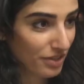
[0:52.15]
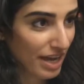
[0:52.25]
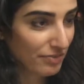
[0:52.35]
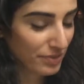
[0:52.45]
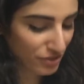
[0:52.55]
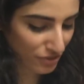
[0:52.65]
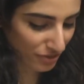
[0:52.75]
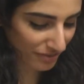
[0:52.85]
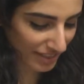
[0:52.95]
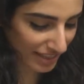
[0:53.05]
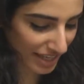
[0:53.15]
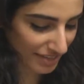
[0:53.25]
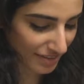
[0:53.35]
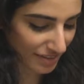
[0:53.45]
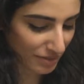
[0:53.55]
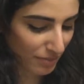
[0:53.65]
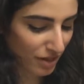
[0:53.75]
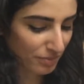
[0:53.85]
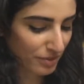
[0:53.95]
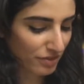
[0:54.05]
You have been serving at the
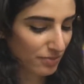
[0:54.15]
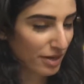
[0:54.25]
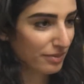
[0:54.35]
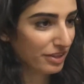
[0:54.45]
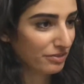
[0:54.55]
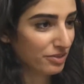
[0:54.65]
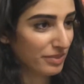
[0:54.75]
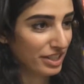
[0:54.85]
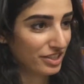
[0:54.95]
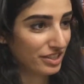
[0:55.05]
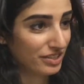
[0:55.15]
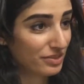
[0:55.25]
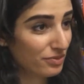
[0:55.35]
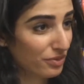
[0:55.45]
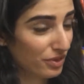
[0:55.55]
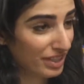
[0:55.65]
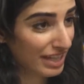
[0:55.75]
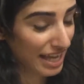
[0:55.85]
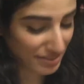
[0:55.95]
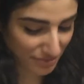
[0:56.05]
Department of Public Information for the
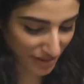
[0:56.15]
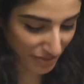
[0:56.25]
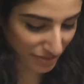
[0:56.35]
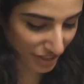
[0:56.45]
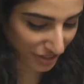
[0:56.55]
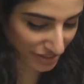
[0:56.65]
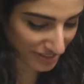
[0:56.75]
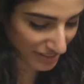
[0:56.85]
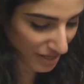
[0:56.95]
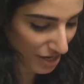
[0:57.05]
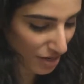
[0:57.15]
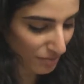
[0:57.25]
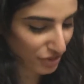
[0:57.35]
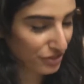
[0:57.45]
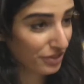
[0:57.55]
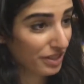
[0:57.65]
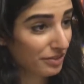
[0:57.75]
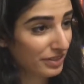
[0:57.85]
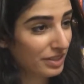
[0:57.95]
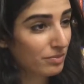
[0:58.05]
last 5 years, but your
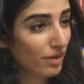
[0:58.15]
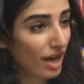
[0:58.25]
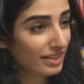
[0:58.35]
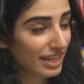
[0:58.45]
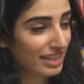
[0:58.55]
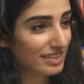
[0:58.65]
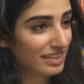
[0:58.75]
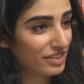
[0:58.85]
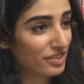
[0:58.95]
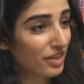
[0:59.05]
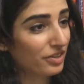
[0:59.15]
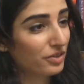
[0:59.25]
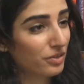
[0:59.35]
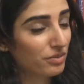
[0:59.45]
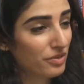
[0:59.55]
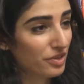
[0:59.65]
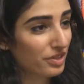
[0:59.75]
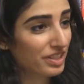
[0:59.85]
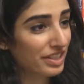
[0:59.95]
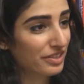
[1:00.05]
career in broadcasting started over
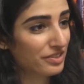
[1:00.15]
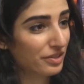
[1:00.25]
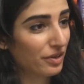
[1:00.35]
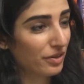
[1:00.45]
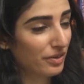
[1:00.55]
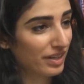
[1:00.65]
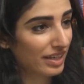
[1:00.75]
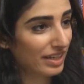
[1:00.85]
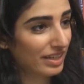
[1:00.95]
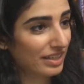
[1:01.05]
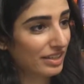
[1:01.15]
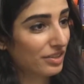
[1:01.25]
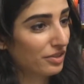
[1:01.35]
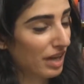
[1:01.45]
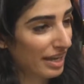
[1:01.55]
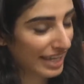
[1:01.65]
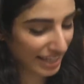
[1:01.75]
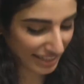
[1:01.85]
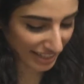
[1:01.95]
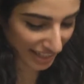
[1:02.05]
30 years ago in
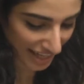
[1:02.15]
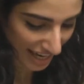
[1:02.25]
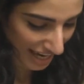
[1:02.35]
Guyana.